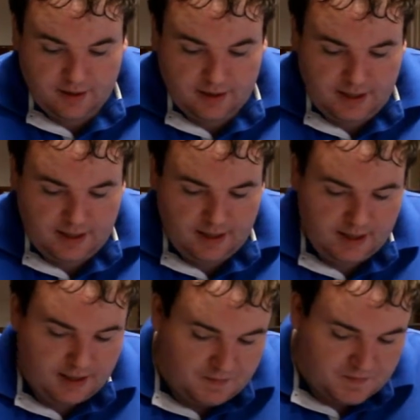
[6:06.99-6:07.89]

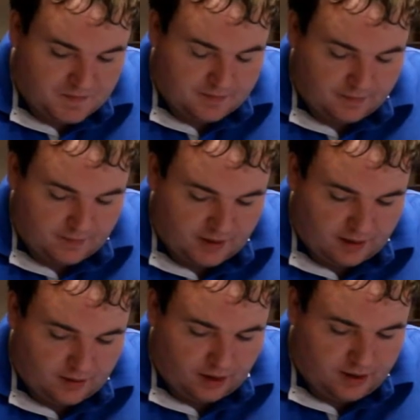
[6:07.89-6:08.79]
The
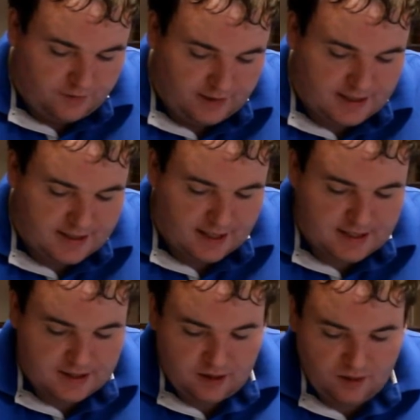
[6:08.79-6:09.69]
only thing is that it's
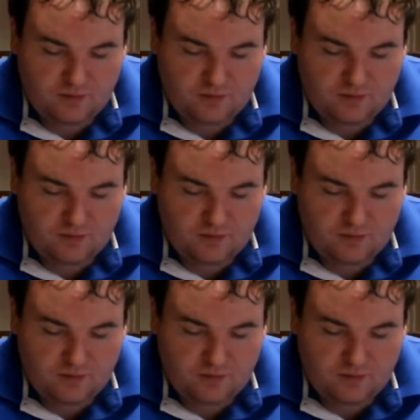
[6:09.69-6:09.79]
not